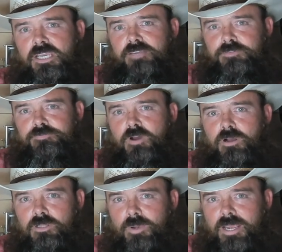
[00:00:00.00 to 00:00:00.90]
If you
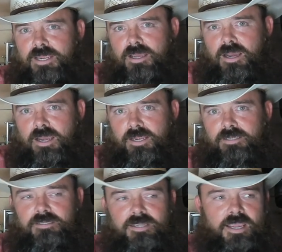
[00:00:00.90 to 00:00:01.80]
follow
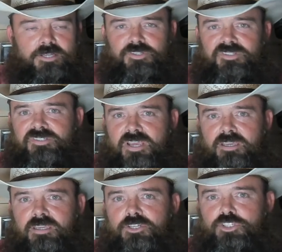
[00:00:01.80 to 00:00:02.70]
AI, and just
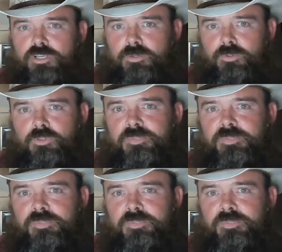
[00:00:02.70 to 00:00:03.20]
tech in general,